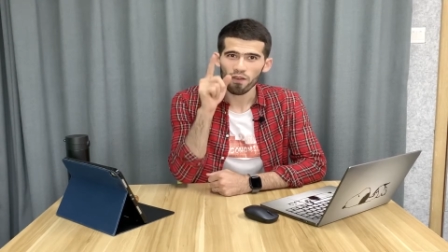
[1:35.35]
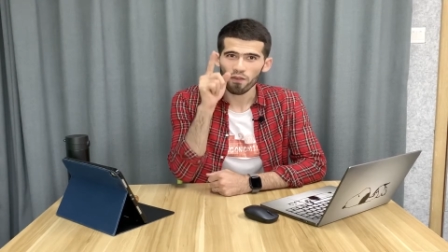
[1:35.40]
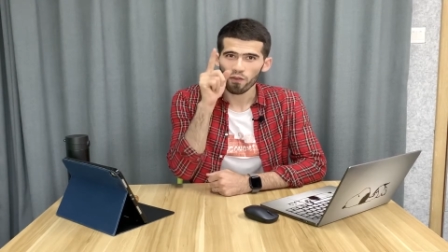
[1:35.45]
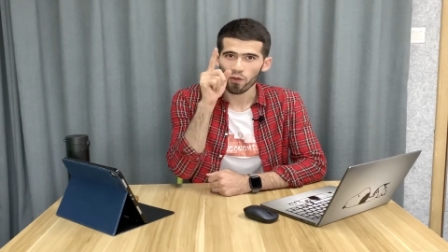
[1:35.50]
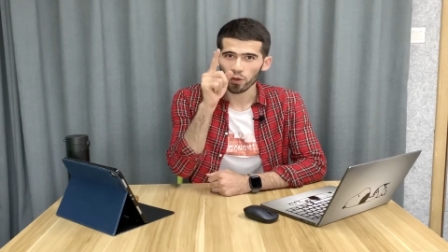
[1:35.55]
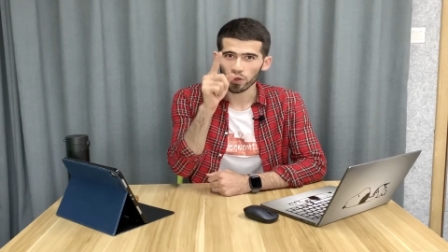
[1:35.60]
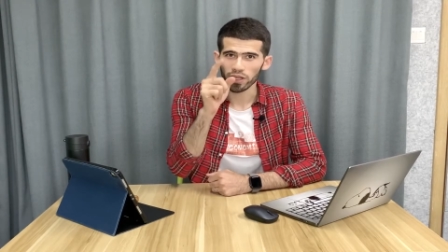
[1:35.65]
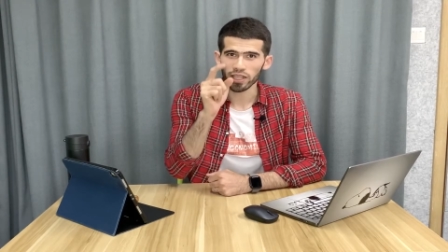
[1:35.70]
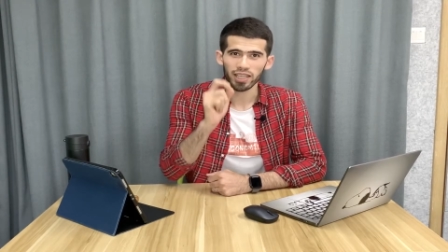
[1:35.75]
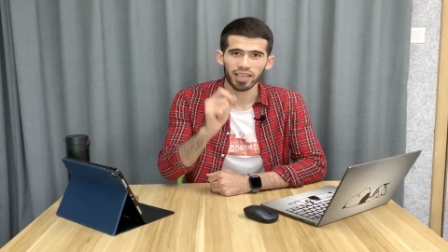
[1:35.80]

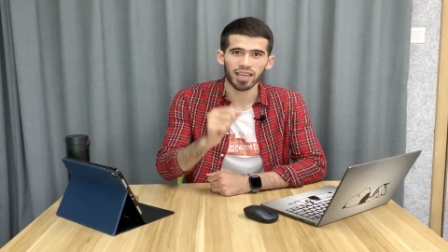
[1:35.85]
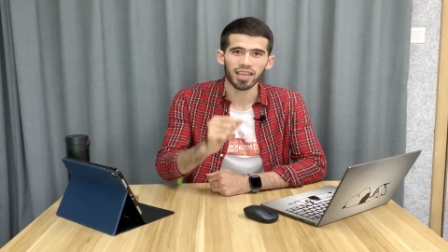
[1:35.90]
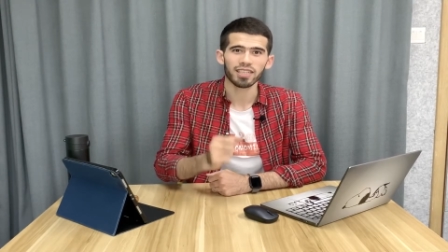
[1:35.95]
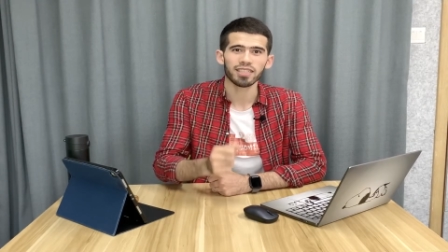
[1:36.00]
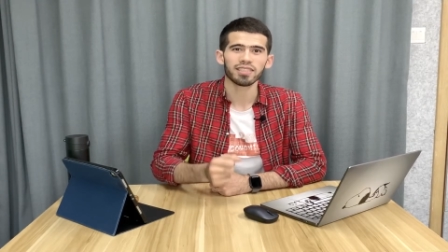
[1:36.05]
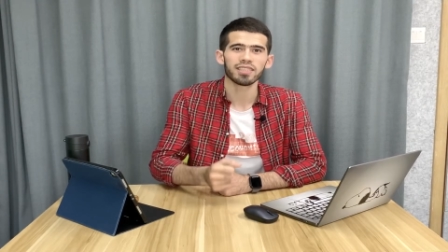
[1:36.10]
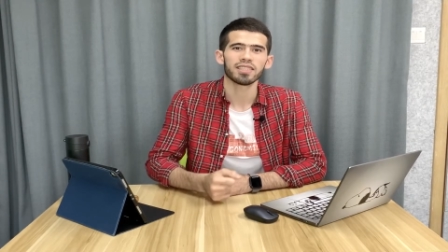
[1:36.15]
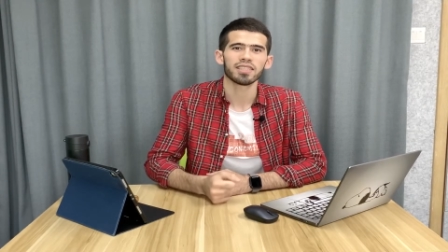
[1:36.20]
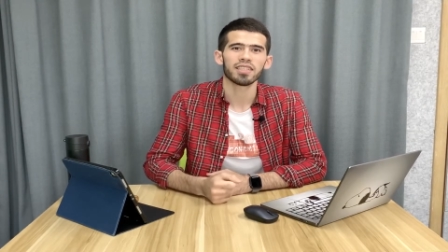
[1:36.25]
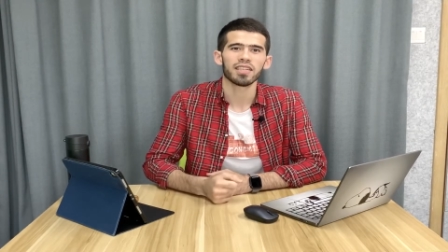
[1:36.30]
for the
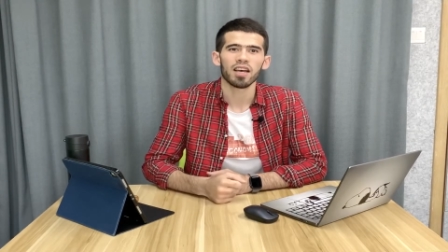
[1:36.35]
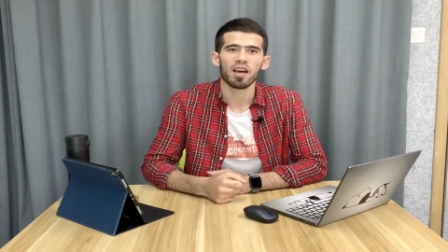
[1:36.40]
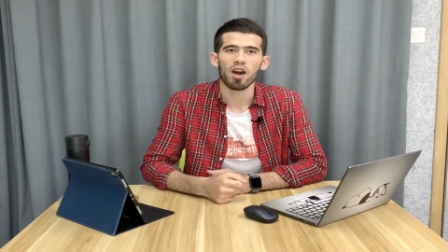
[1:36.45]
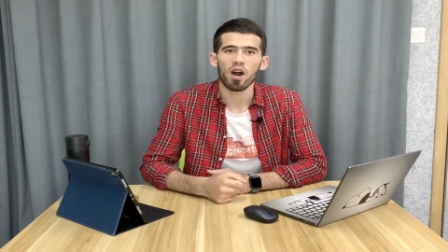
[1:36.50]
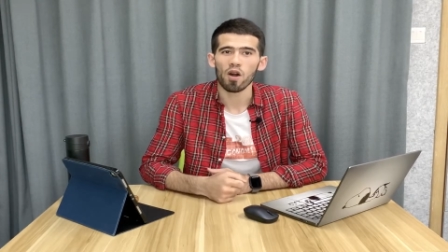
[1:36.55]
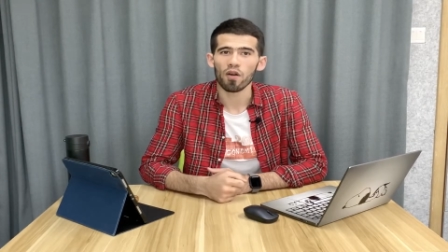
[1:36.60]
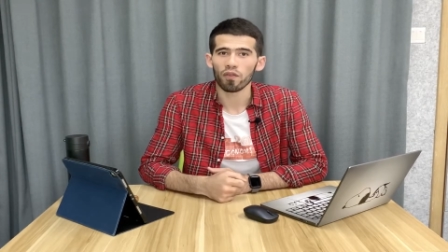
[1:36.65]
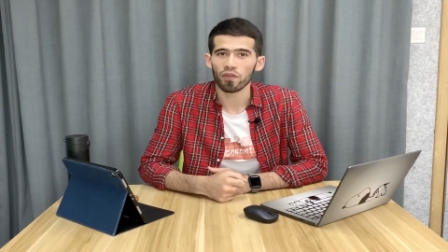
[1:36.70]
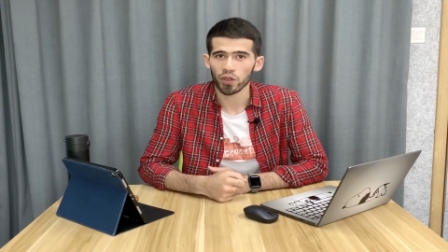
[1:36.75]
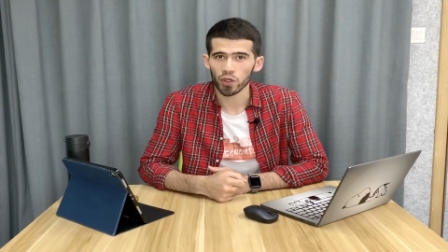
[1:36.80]
kids
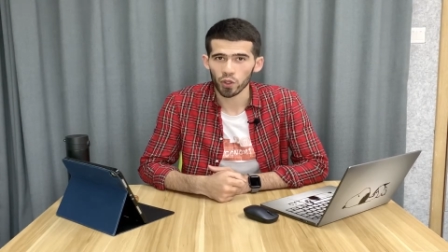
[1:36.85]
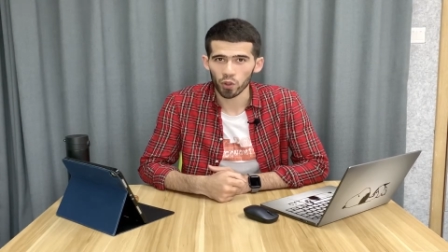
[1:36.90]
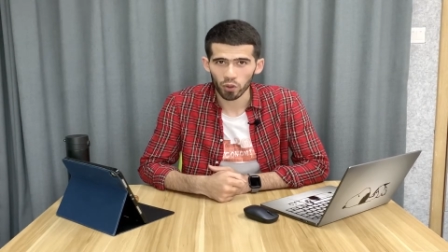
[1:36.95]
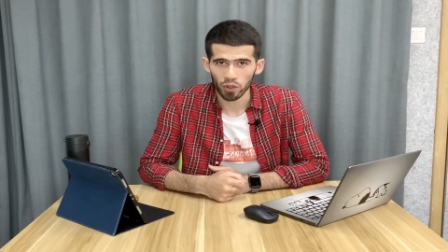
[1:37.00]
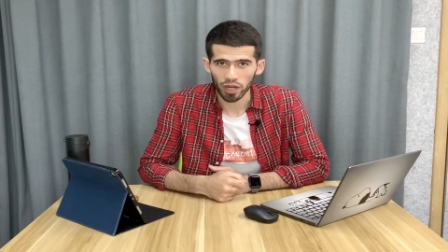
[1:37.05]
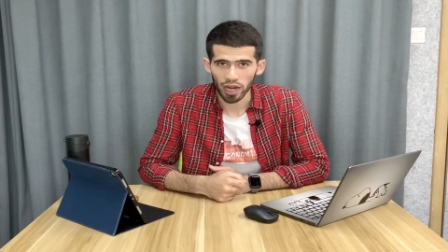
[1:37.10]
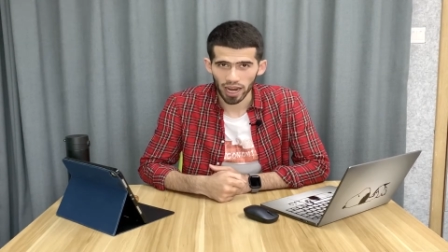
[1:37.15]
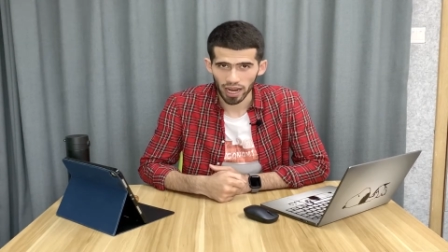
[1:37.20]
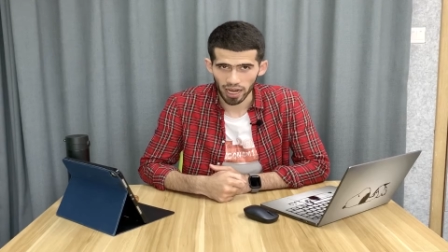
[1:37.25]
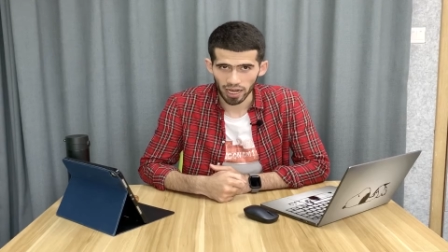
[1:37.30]
of
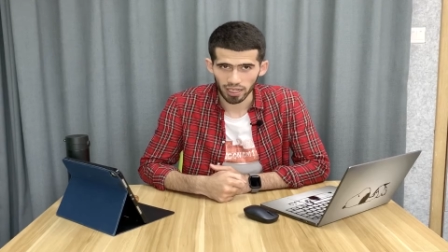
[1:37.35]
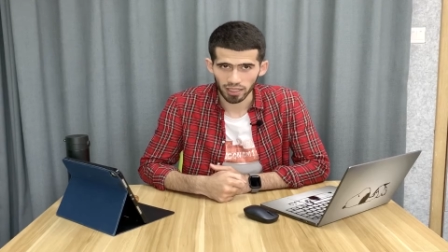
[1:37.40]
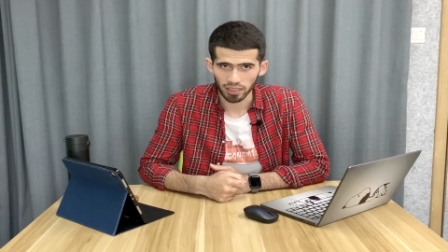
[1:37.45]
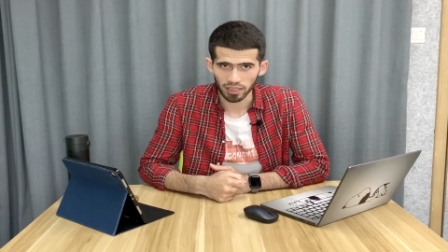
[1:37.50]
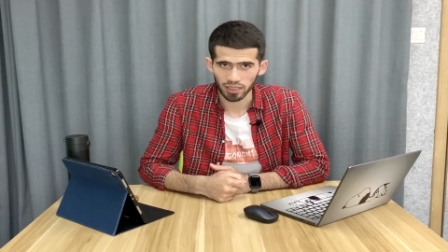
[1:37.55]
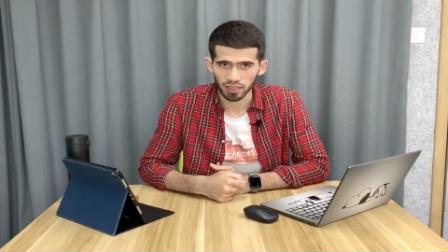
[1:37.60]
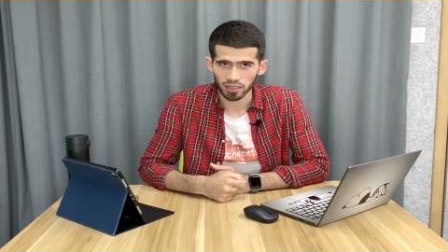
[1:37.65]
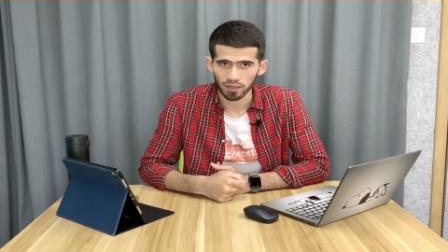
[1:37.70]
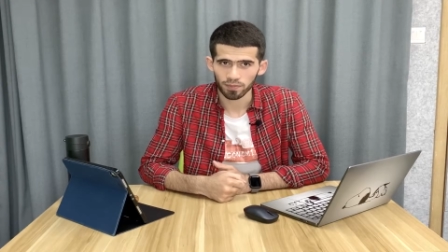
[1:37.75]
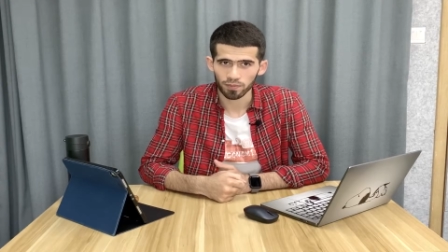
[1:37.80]
your
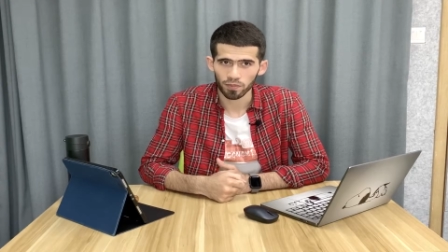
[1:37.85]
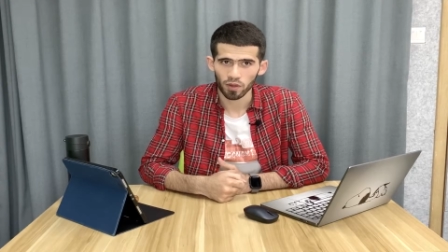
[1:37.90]
age,